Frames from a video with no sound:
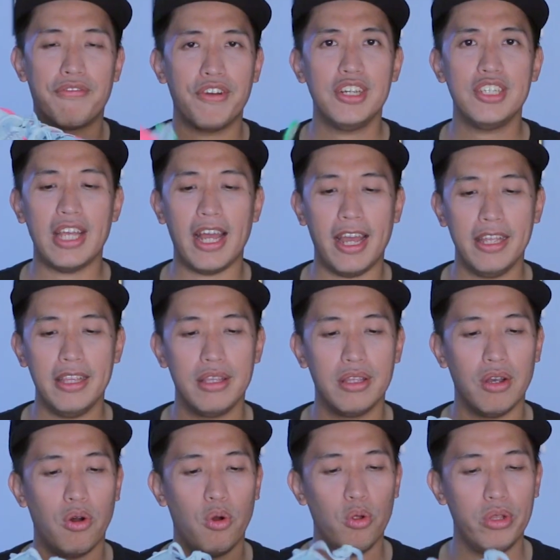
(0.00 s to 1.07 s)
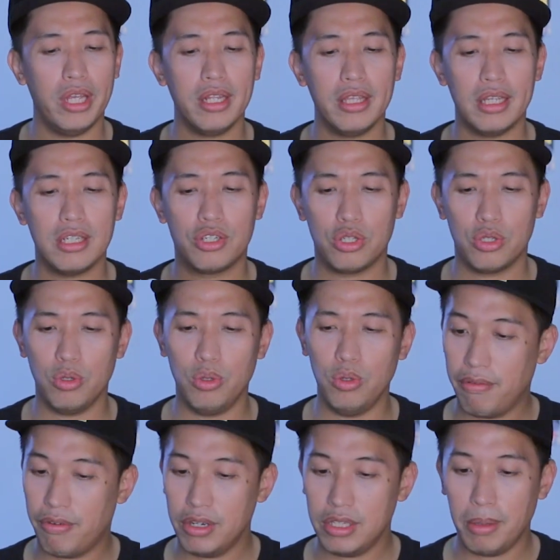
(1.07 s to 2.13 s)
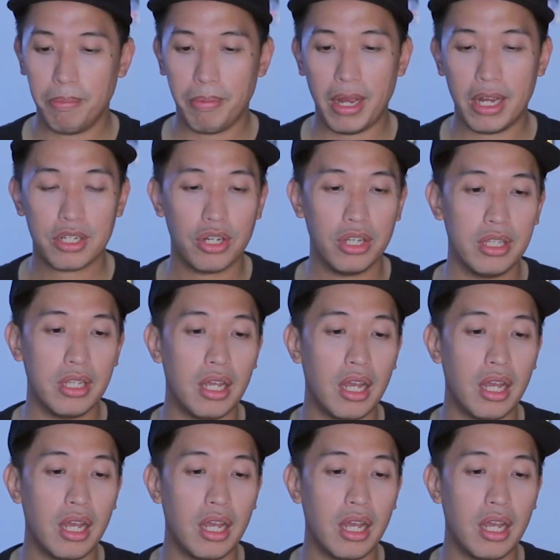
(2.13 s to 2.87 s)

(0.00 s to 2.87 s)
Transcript: First hand holding the shoe, first impression,